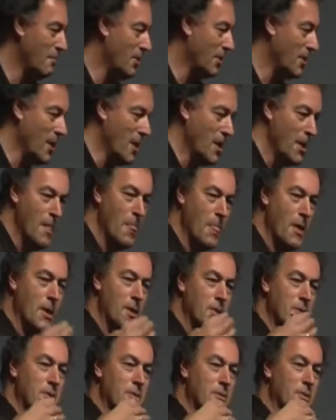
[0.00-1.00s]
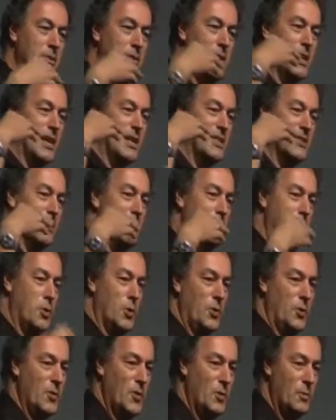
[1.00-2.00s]
But It's
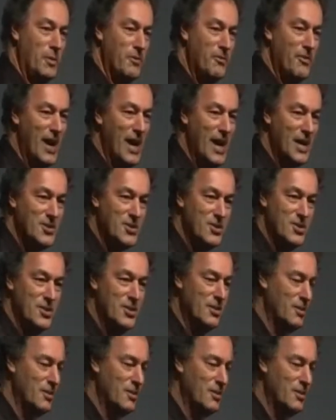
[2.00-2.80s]
important to be fast.